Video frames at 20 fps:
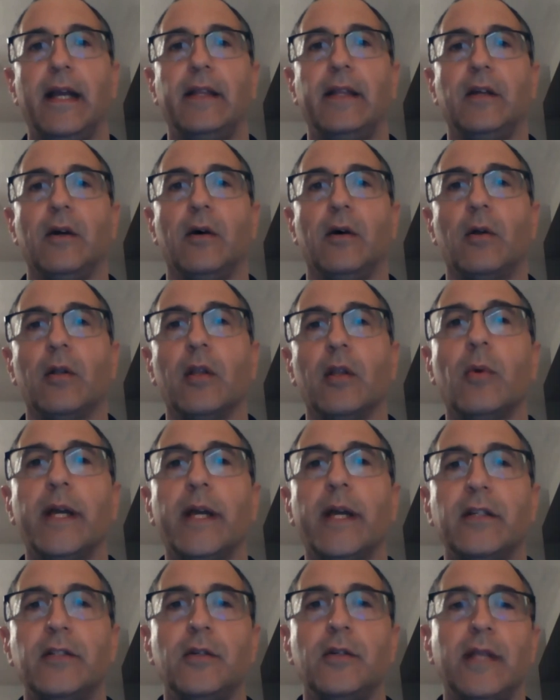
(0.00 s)
And the only
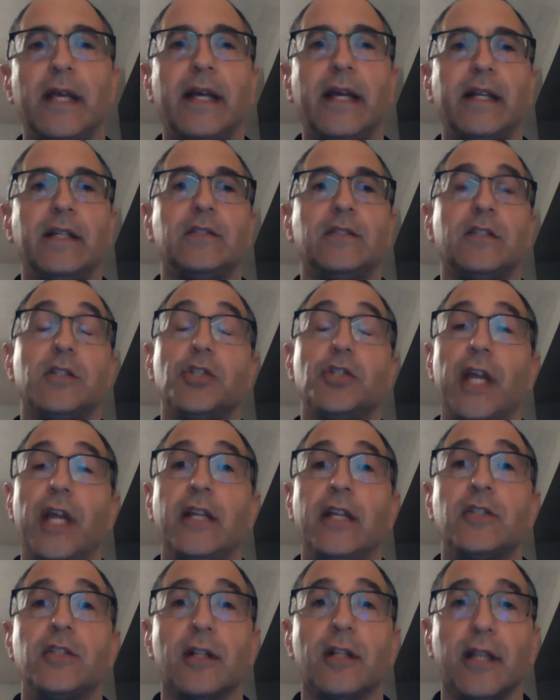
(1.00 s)
way to do that is to
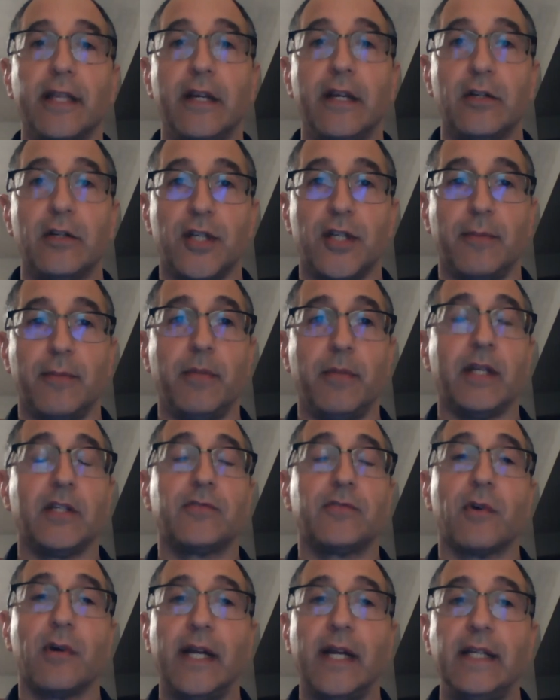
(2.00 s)
change the leadership,
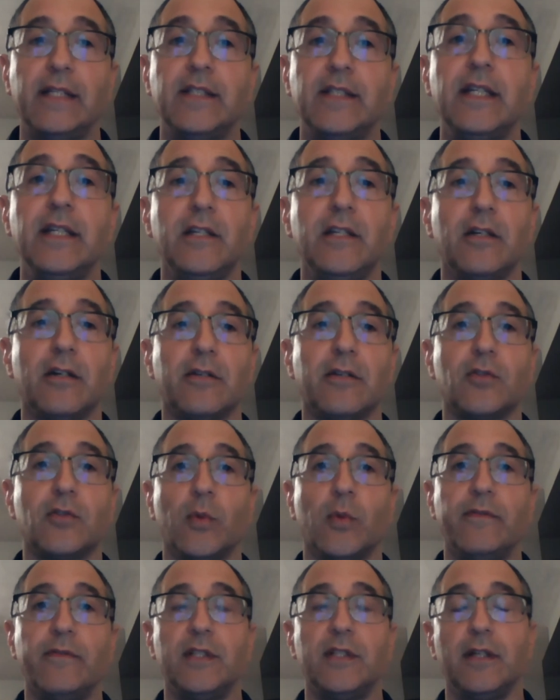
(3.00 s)
because for 18 years,
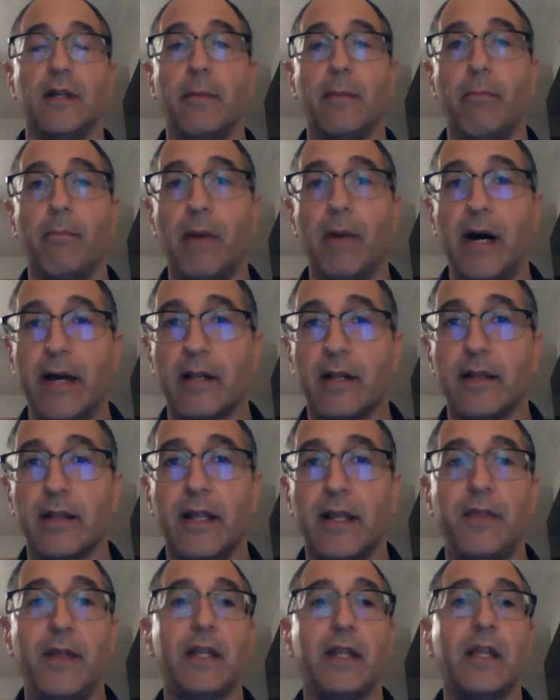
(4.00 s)
we've seen a
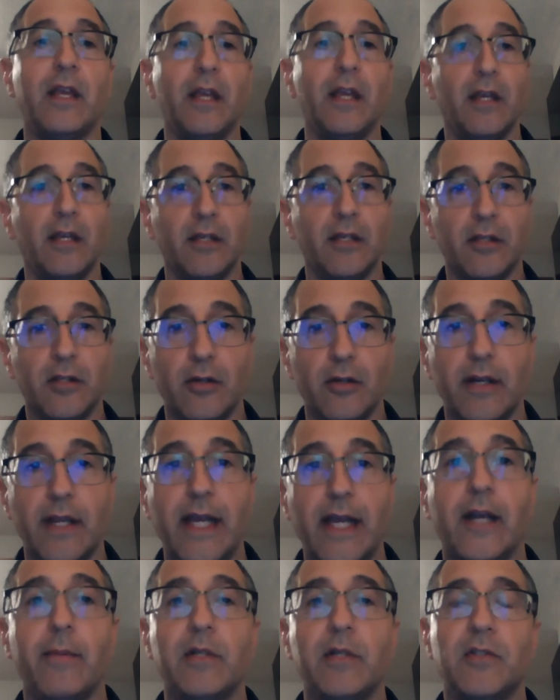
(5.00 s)
monolithic,
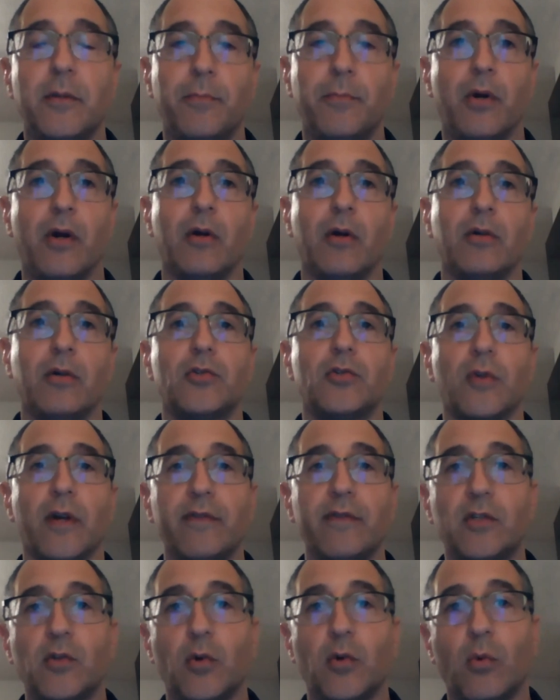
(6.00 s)
unanimous approach
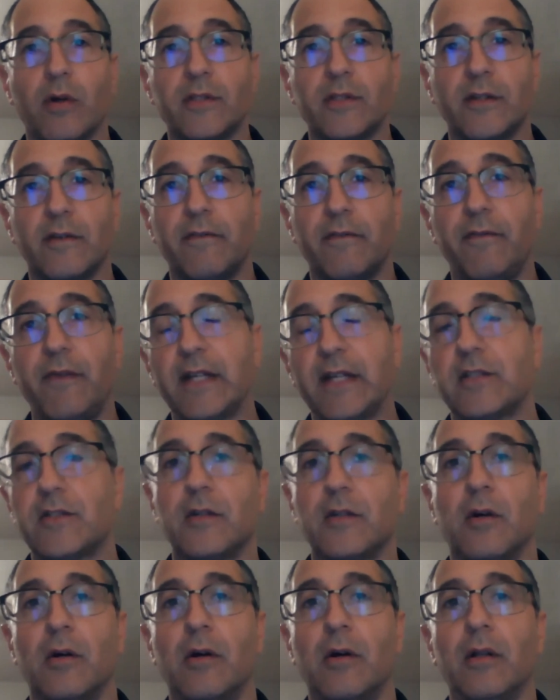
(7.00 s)
driven towards a
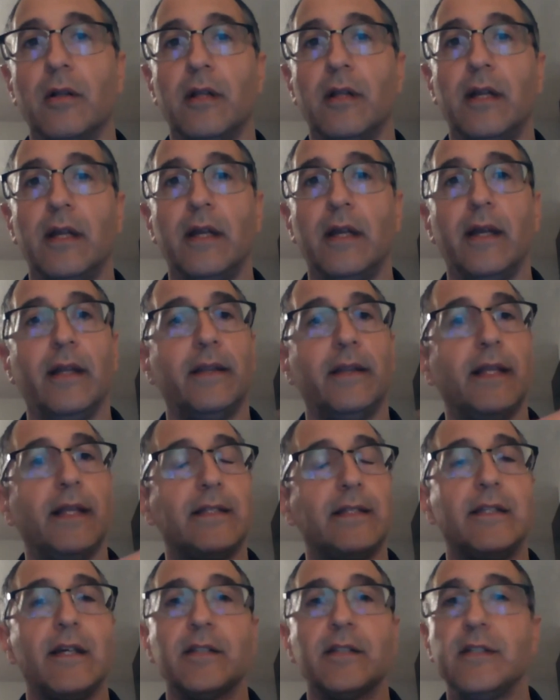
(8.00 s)
fixed goal
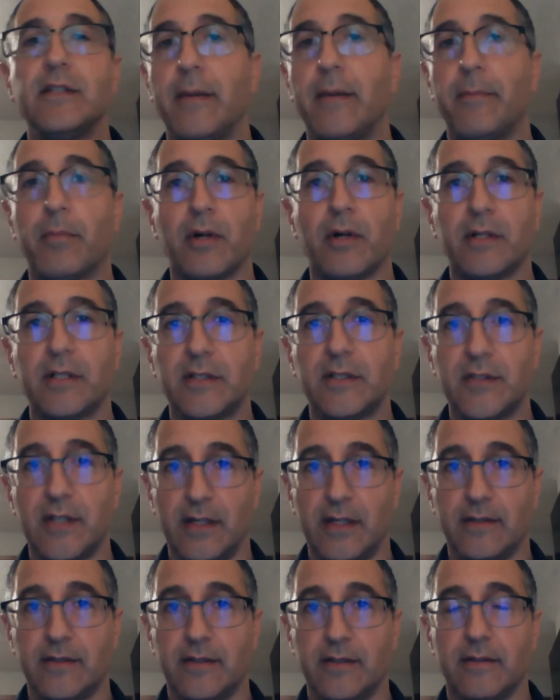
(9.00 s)
that does not brook
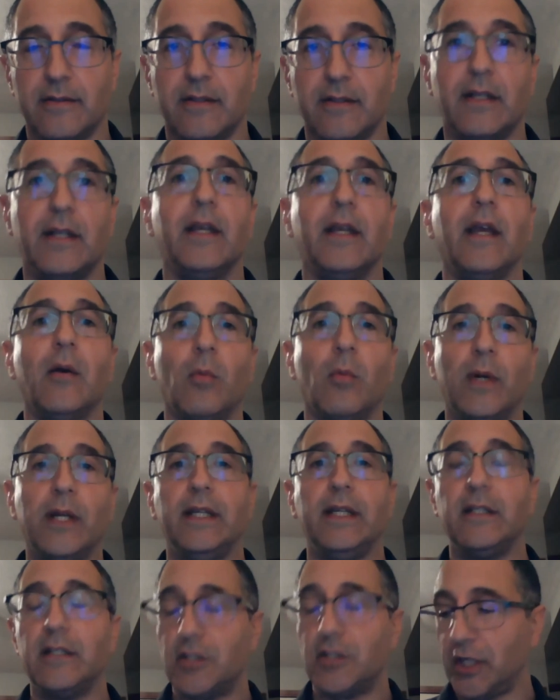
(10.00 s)
dissent. And we
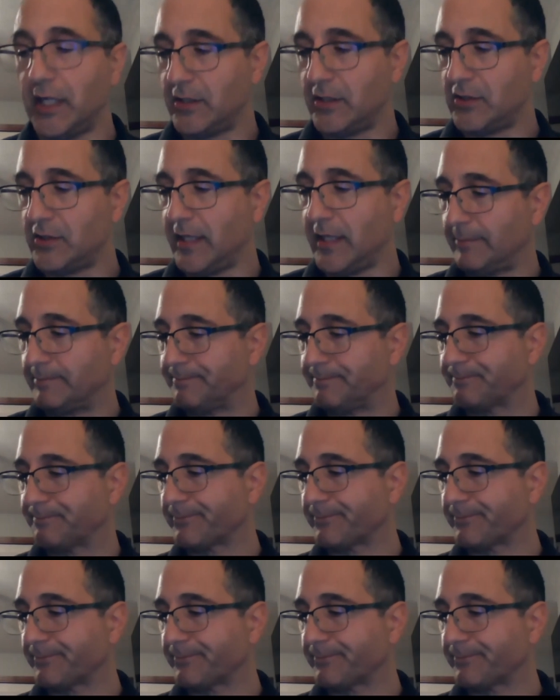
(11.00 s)
need to change that.